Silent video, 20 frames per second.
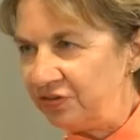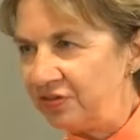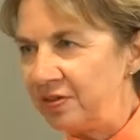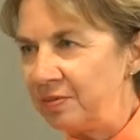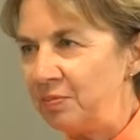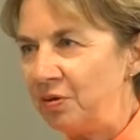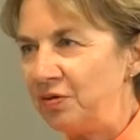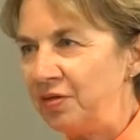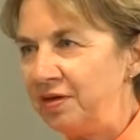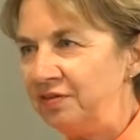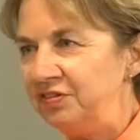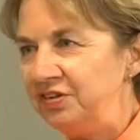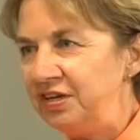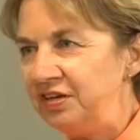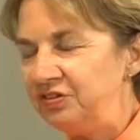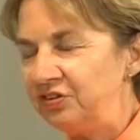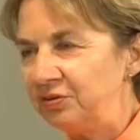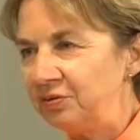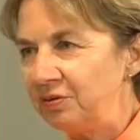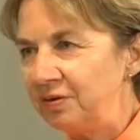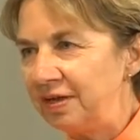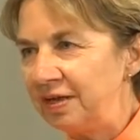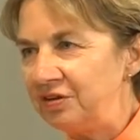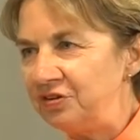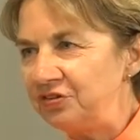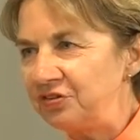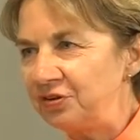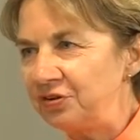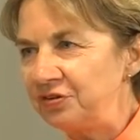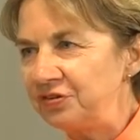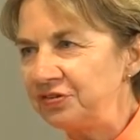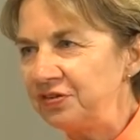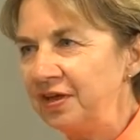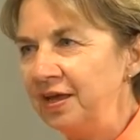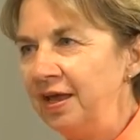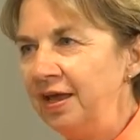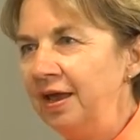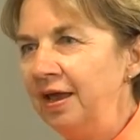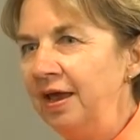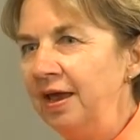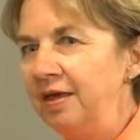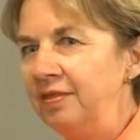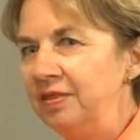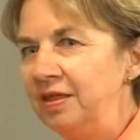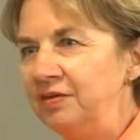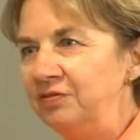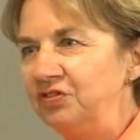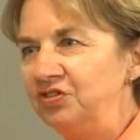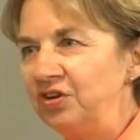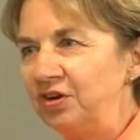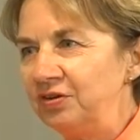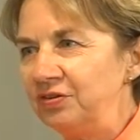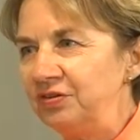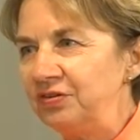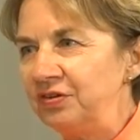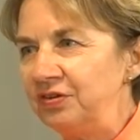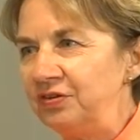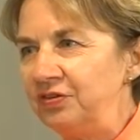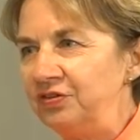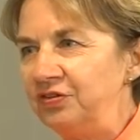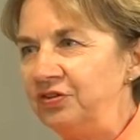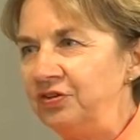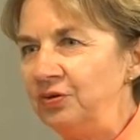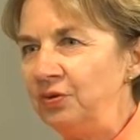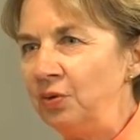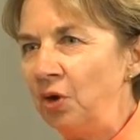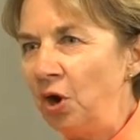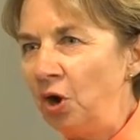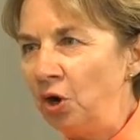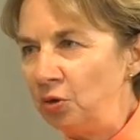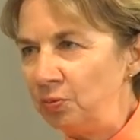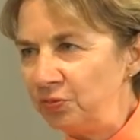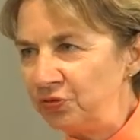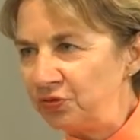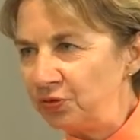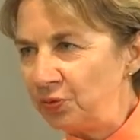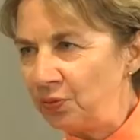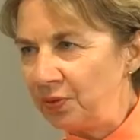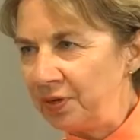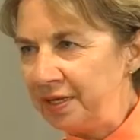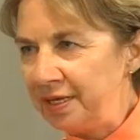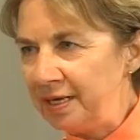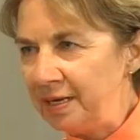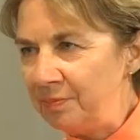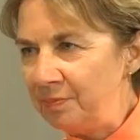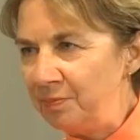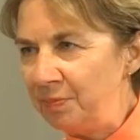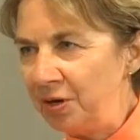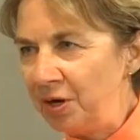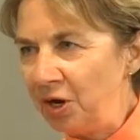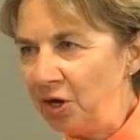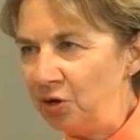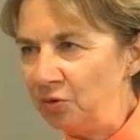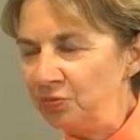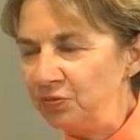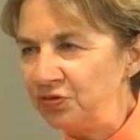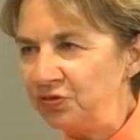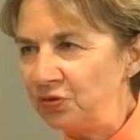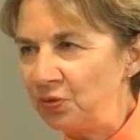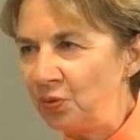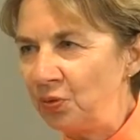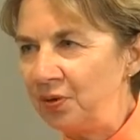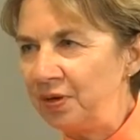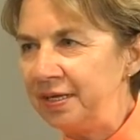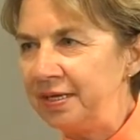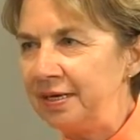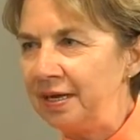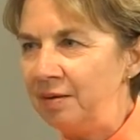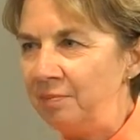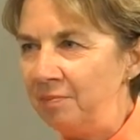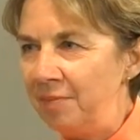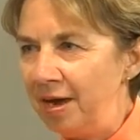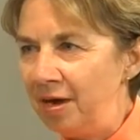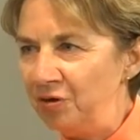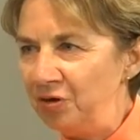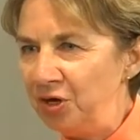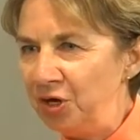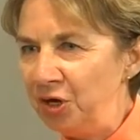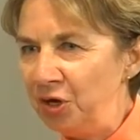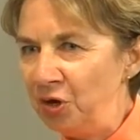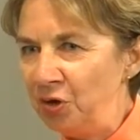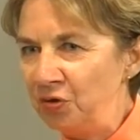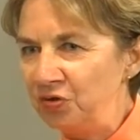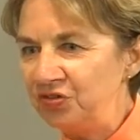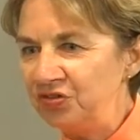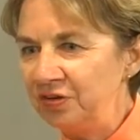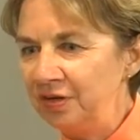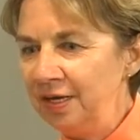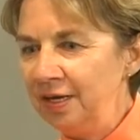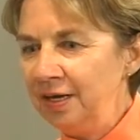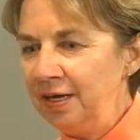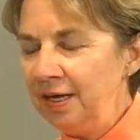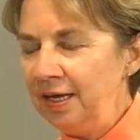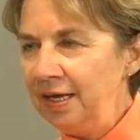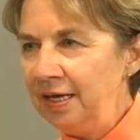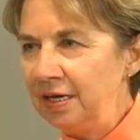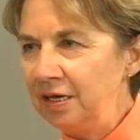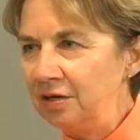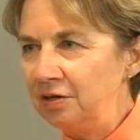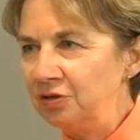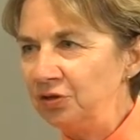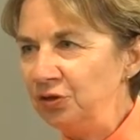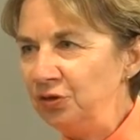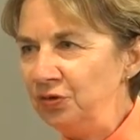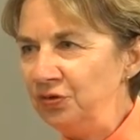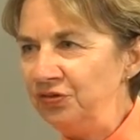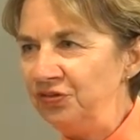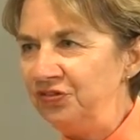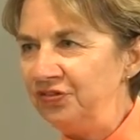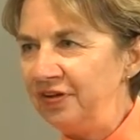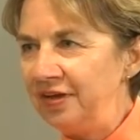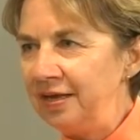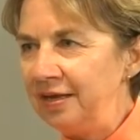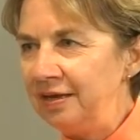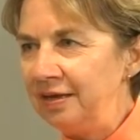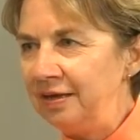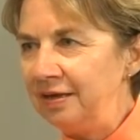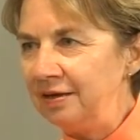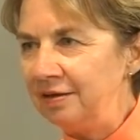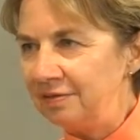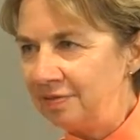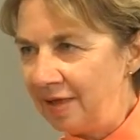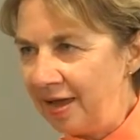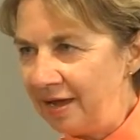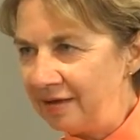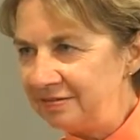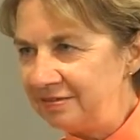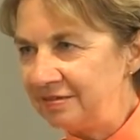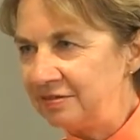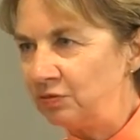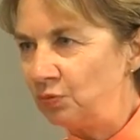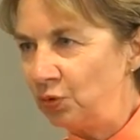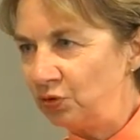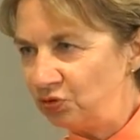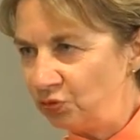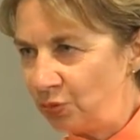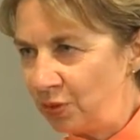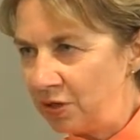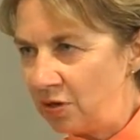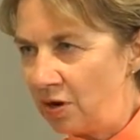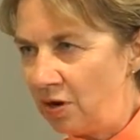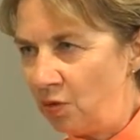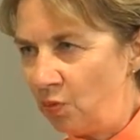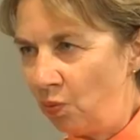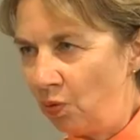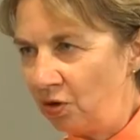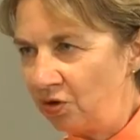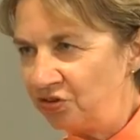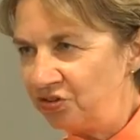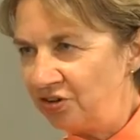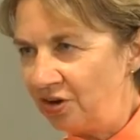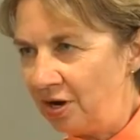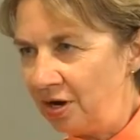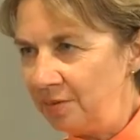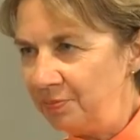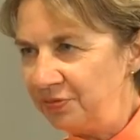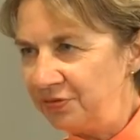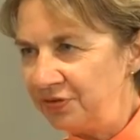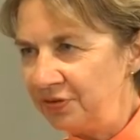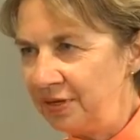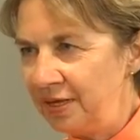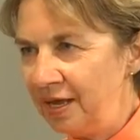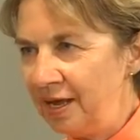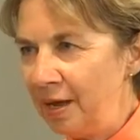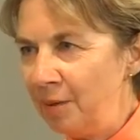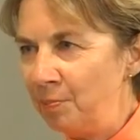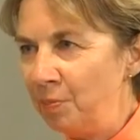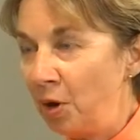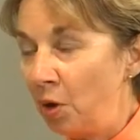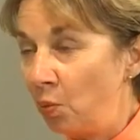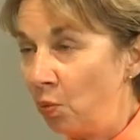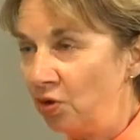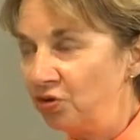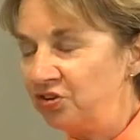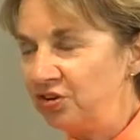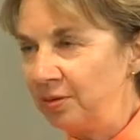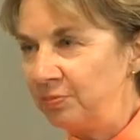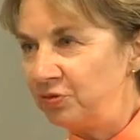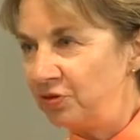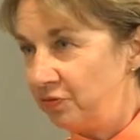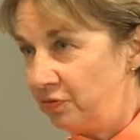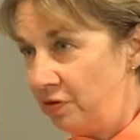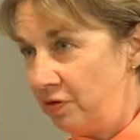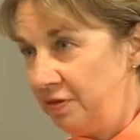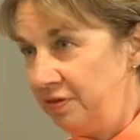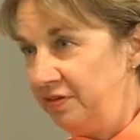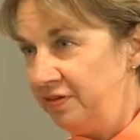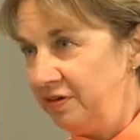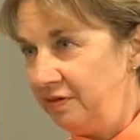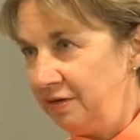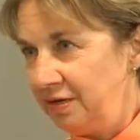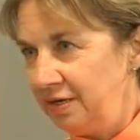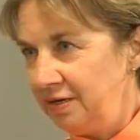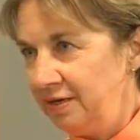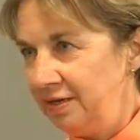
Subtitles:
They both have teaching credentials, and they've chosen to homeschool him. But homeschooling at Mountain Oaks includes taking classes, which we call workshops. But our workshops are voluntary.